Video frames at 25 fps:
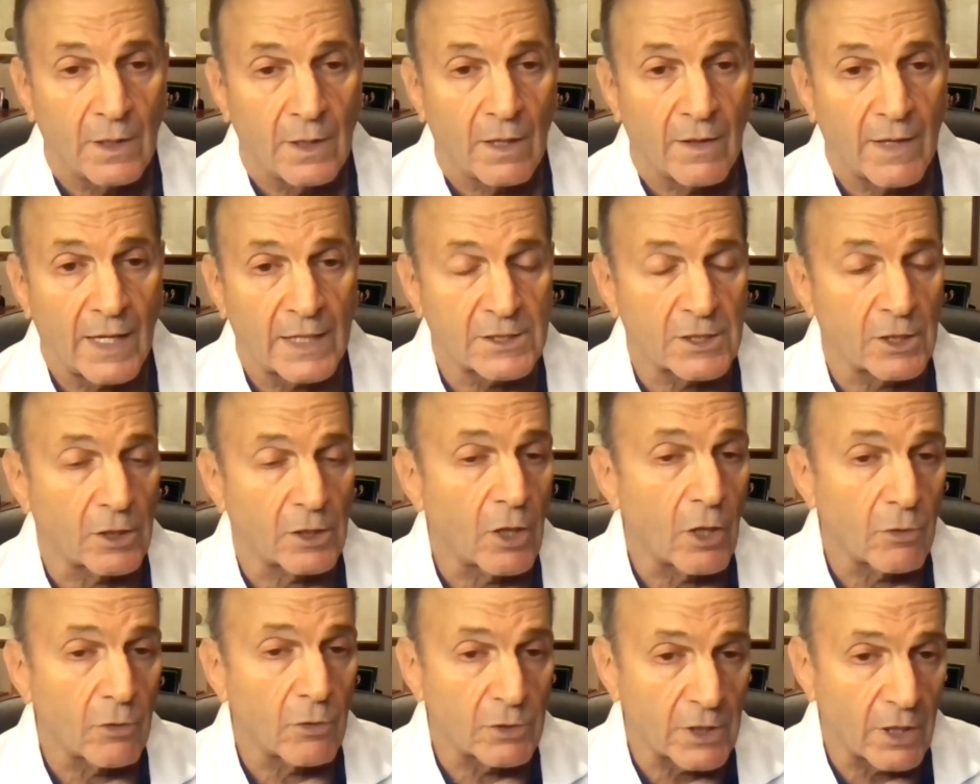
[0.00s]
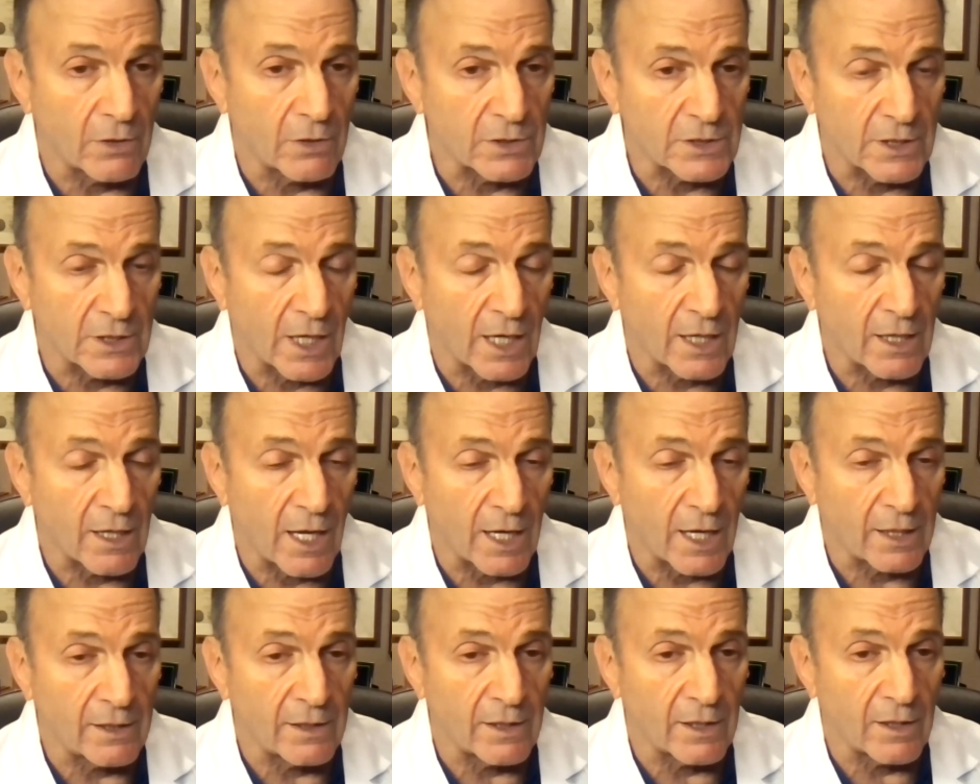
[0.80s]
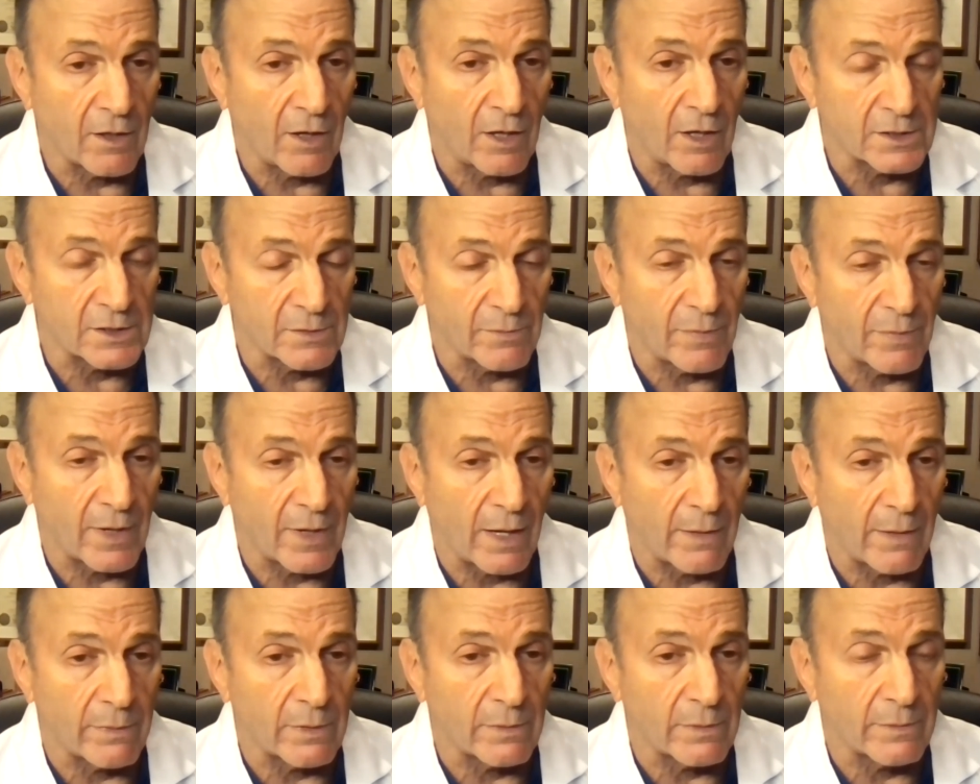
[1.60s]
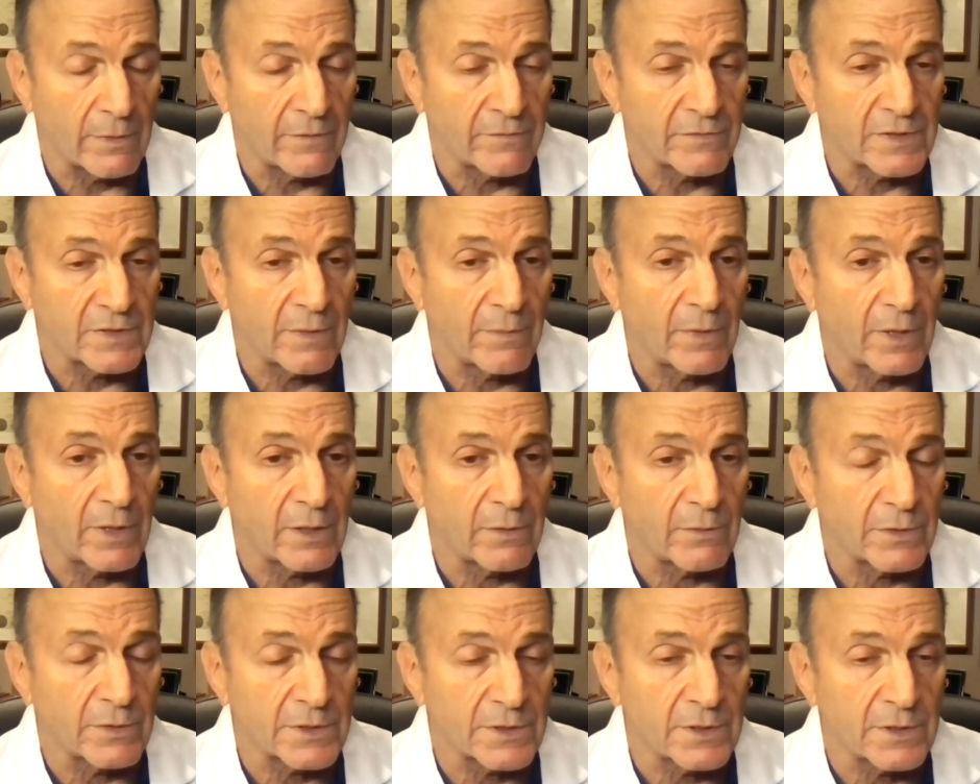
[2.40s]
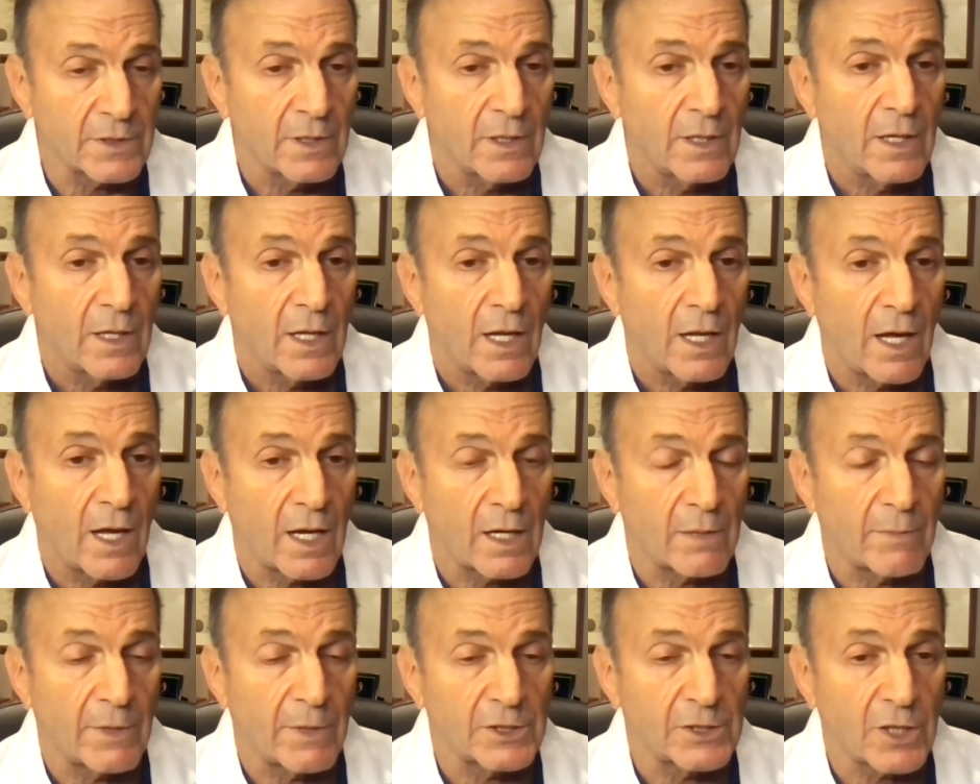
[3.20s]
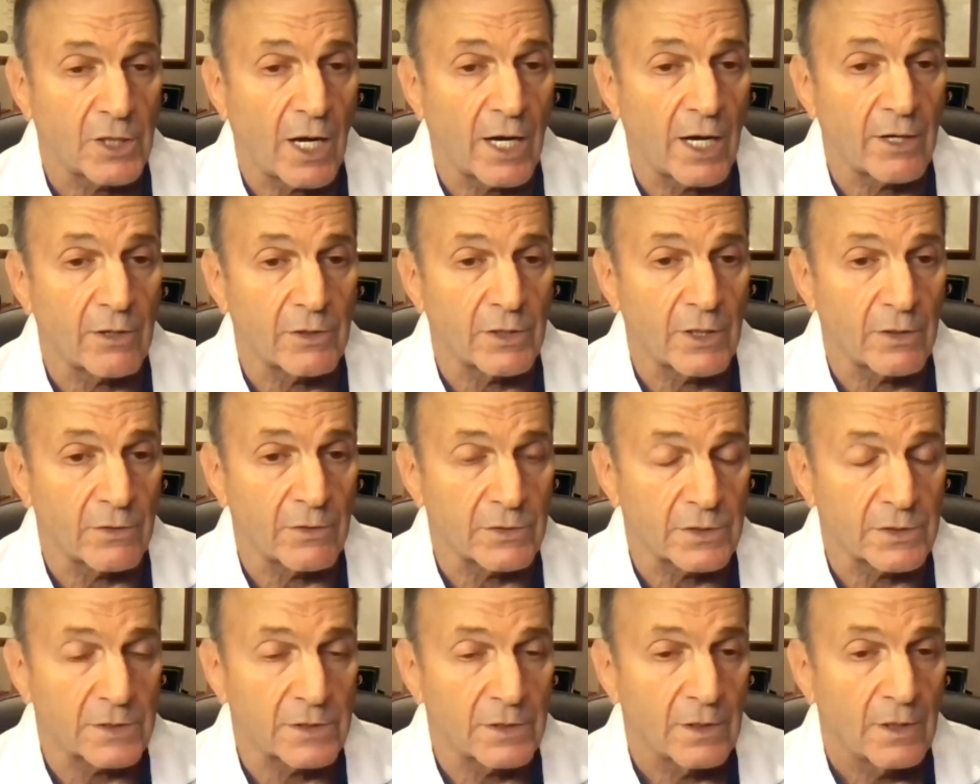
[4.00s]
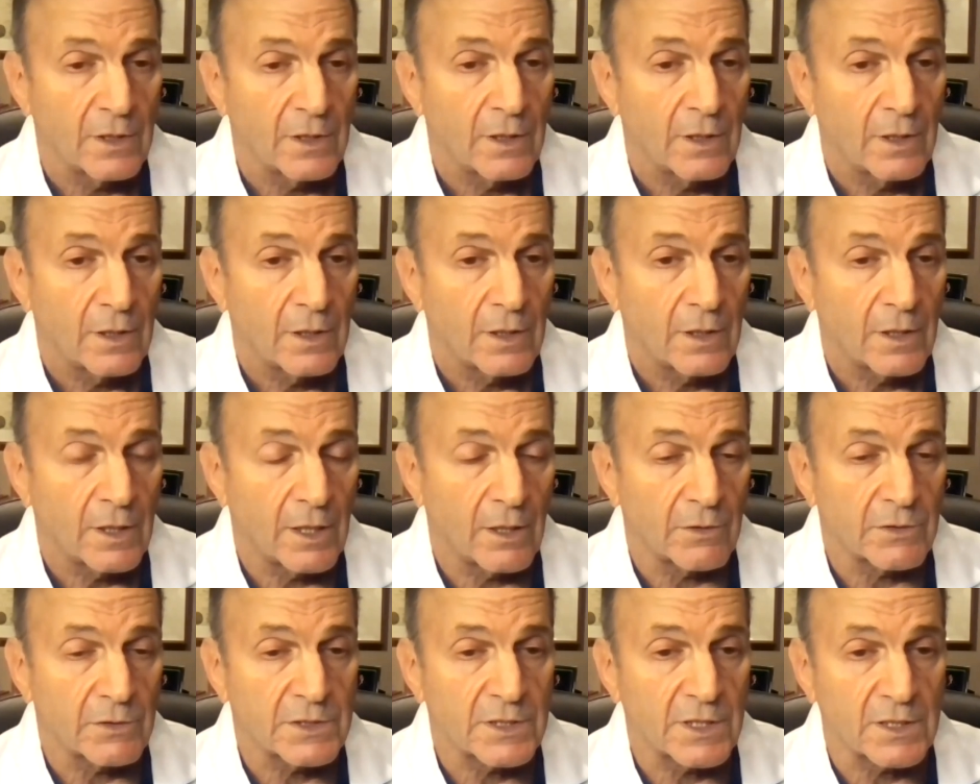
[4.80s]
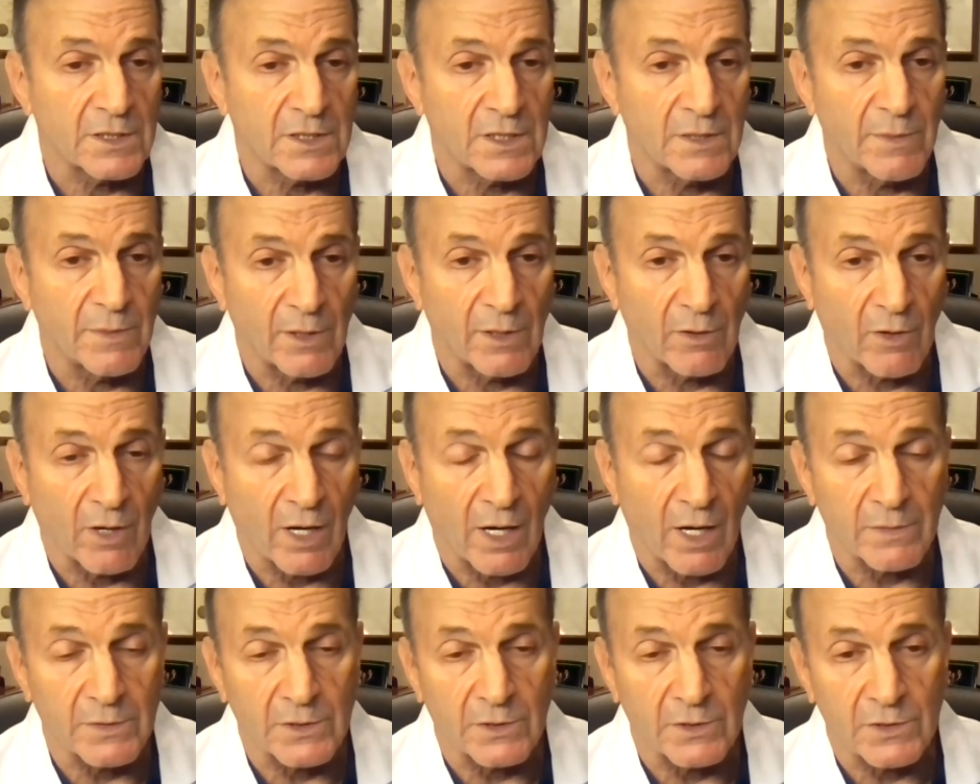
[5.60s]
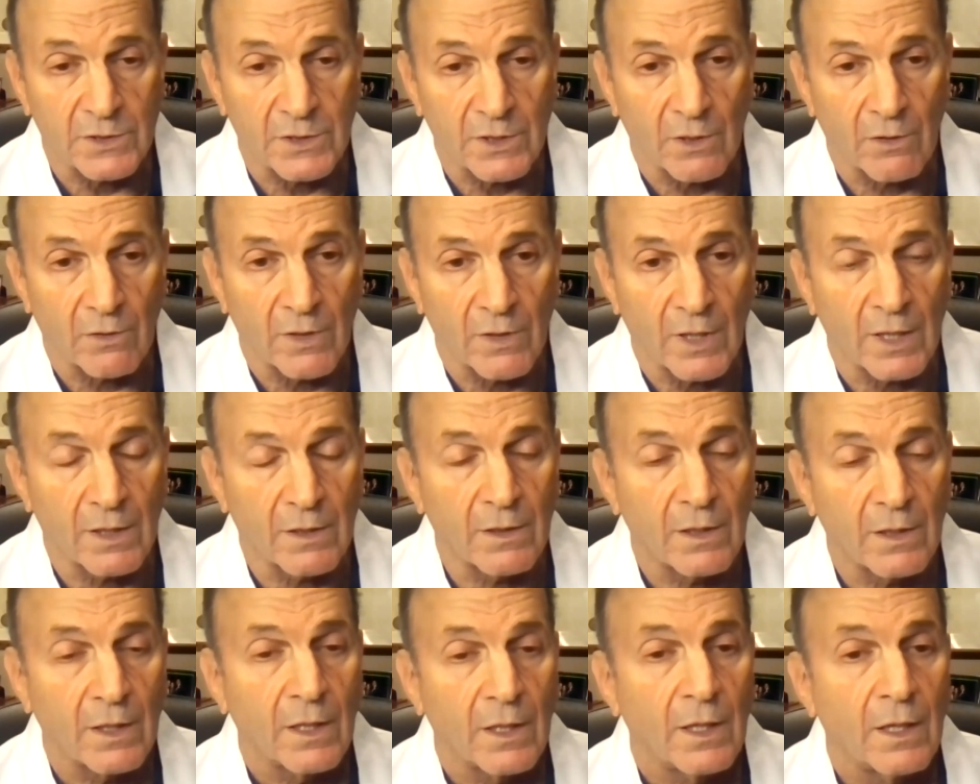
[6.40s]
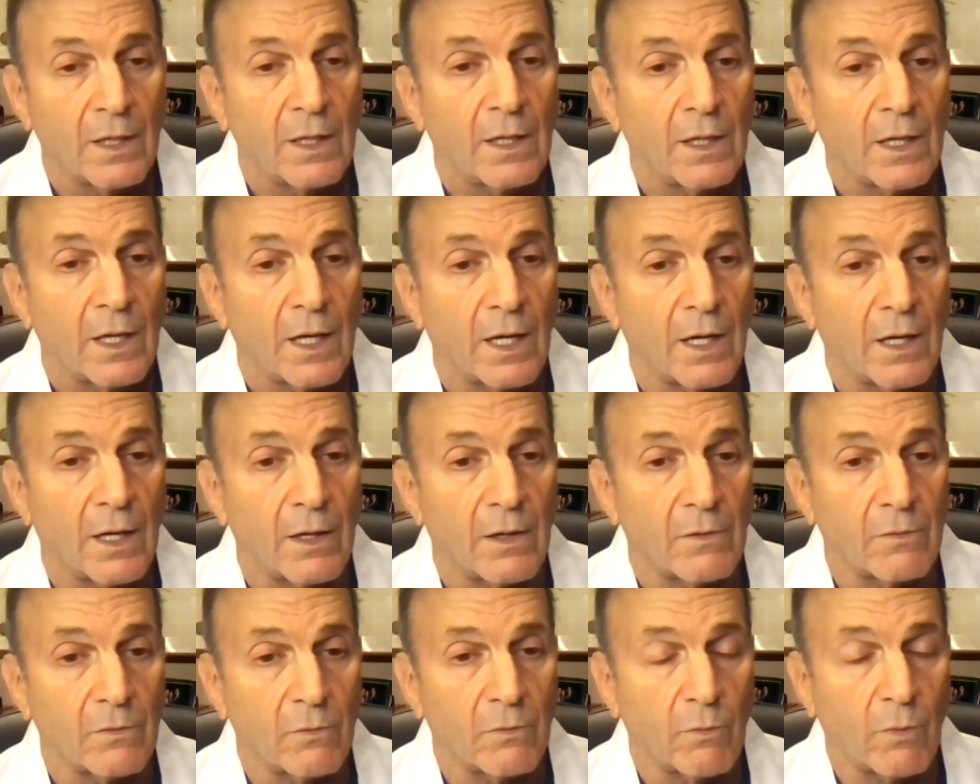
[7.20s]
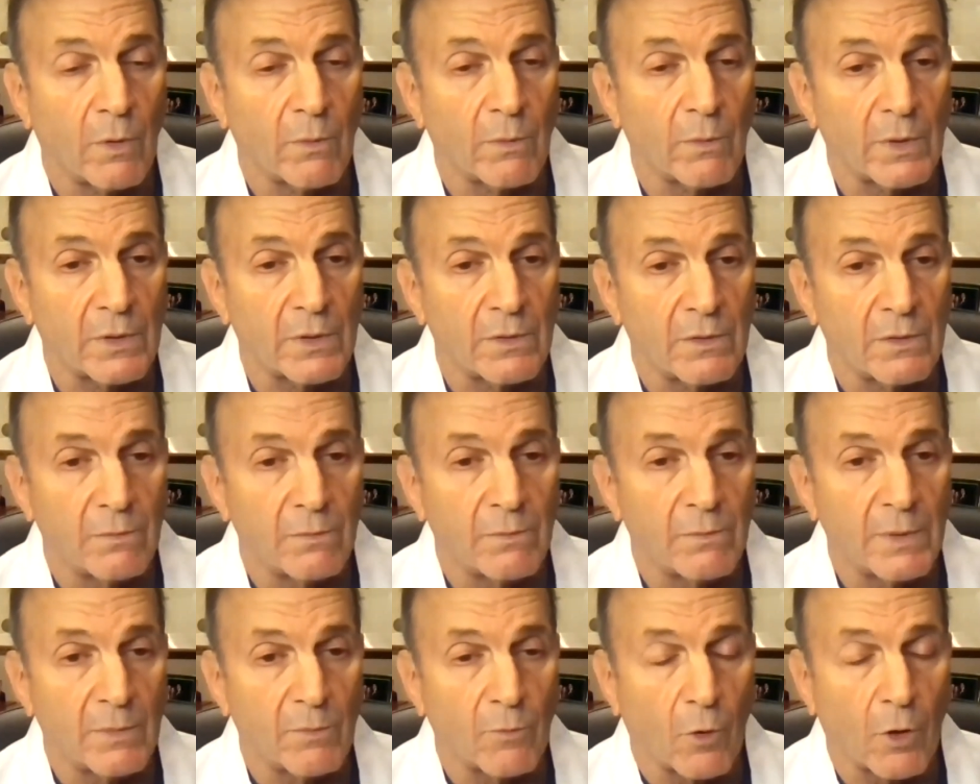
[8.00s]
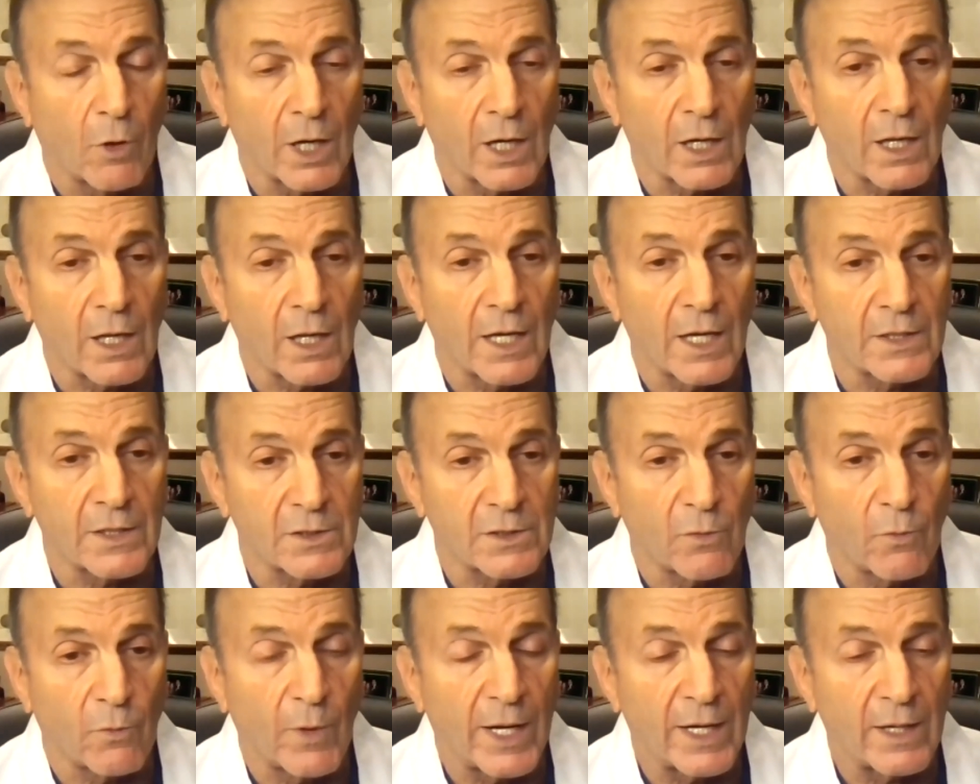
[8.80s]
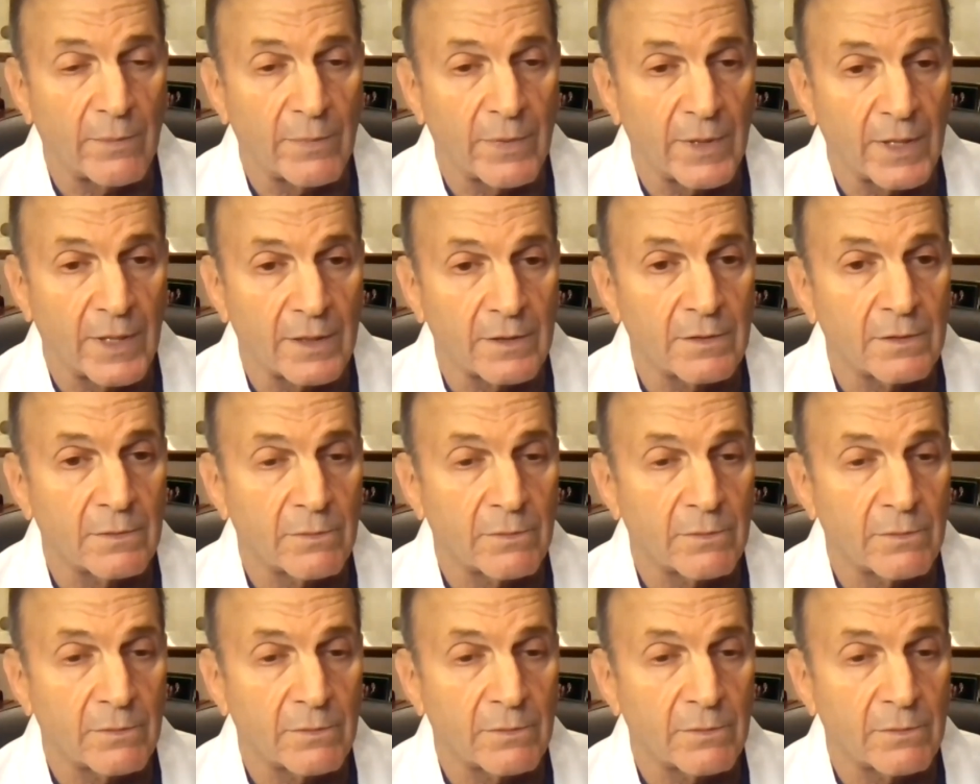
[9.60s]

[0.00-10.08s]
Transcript: That's a low dose, not likely to cause a problem. If somebody was on a much higher dose, 60 milligrams or so, then one would be more inclined to wait a bit